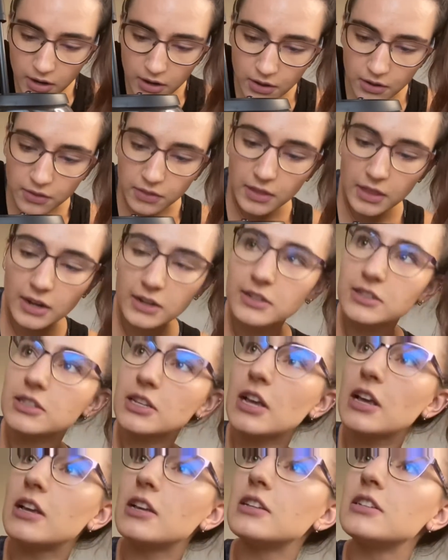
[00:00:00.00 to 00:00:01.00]
And then it
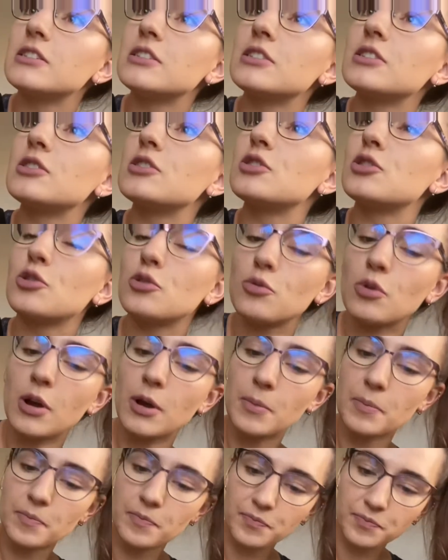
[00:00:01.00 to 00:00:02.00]
says
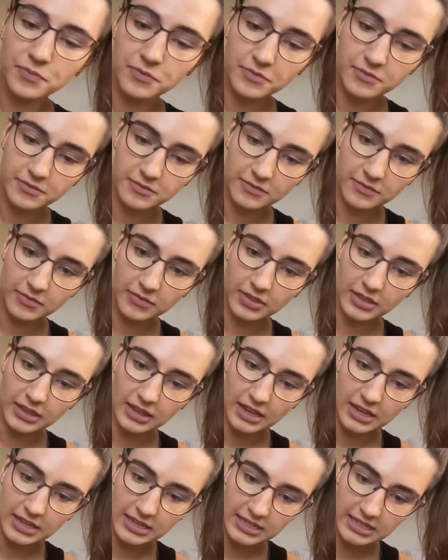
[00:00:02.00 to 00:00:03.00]
to
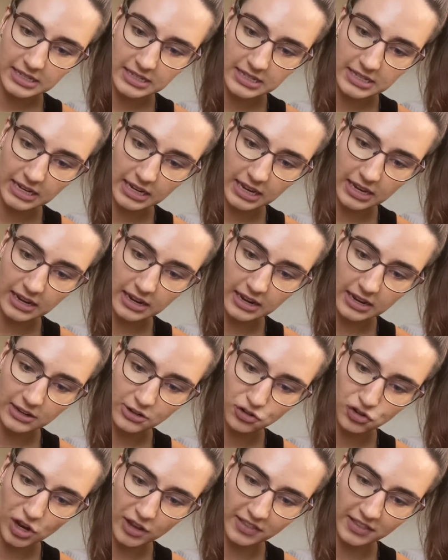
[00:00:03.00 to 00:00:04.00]
stick it in
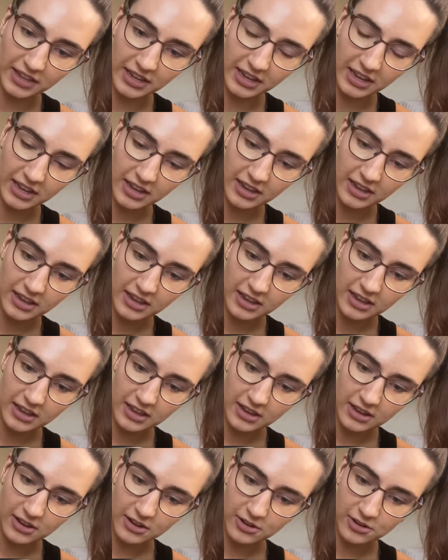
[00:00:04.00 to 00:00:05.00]
gently.
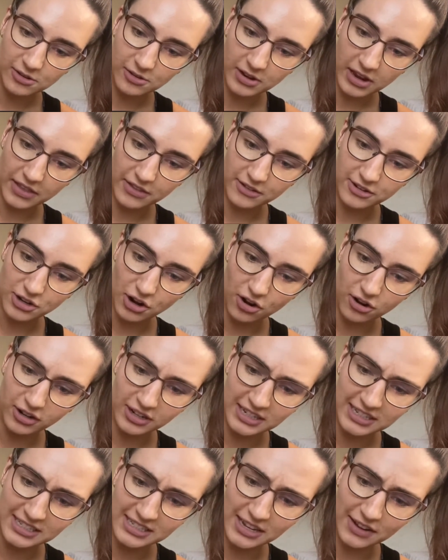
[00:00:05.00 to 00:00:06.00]
Oh yeah, there's
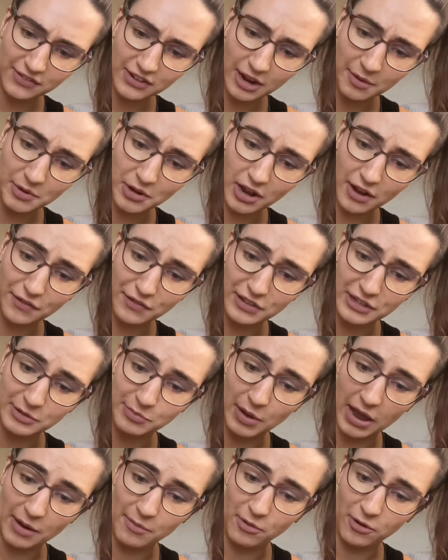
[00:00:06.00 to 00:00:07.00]
already stuff coming off this
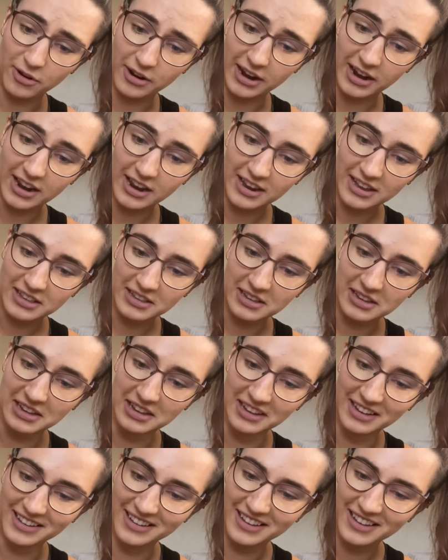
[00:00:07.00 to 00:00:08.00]
bad boy.
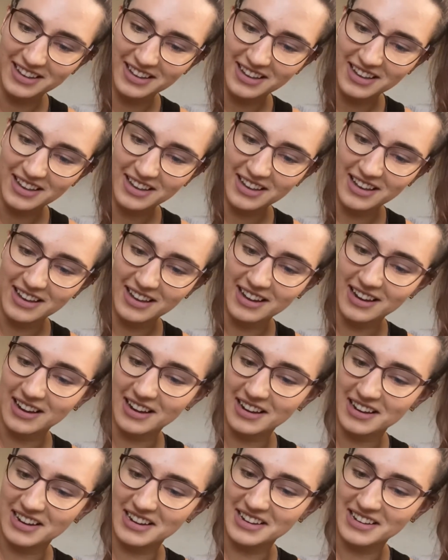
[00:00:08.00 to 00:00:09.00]

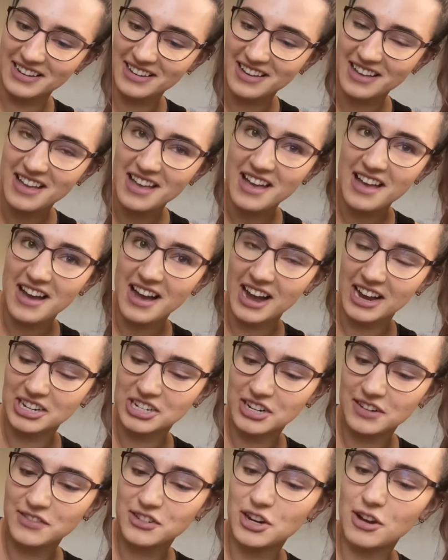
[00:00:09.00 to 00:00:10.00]
I
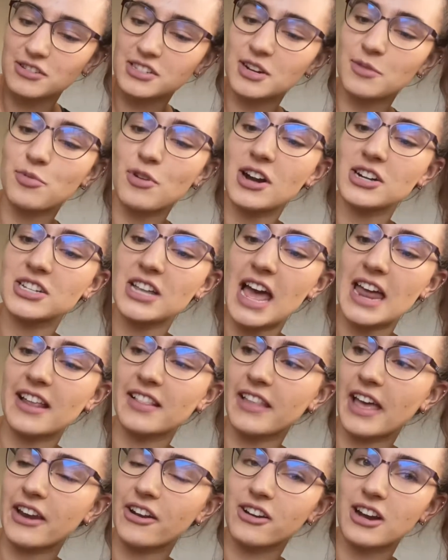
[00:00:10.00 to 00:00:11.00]
should have chosen a brush that had a
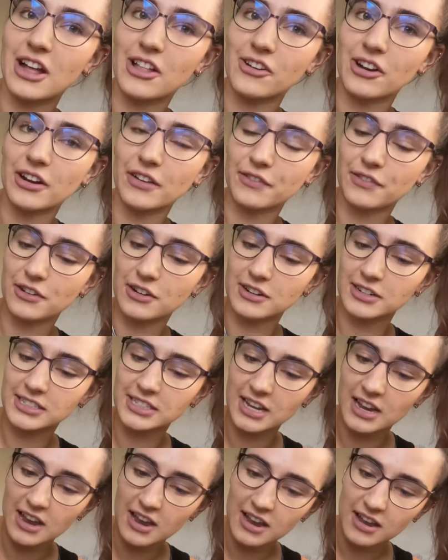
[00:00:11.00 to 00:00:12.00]
lighter color on it first.
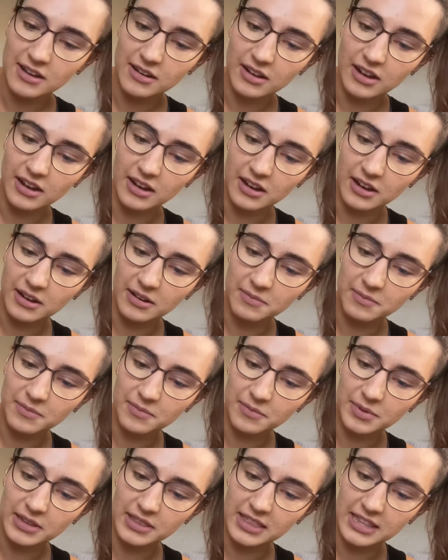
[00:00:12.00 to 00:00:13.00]

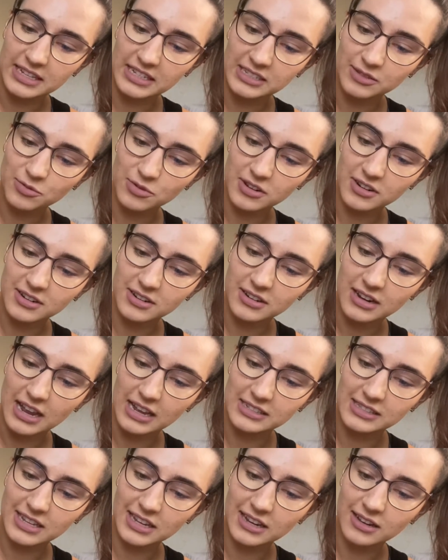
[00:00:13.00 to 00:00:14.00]
But this one
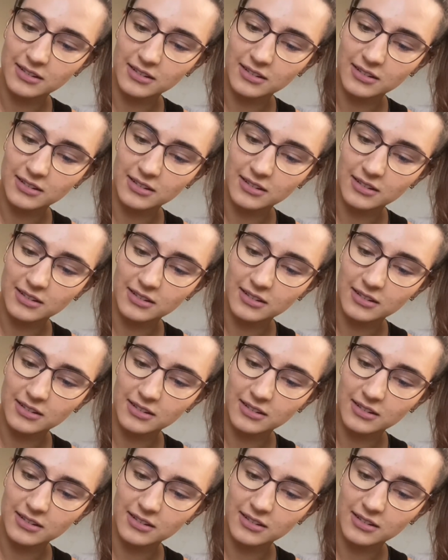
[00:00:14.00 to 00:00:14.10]
has like,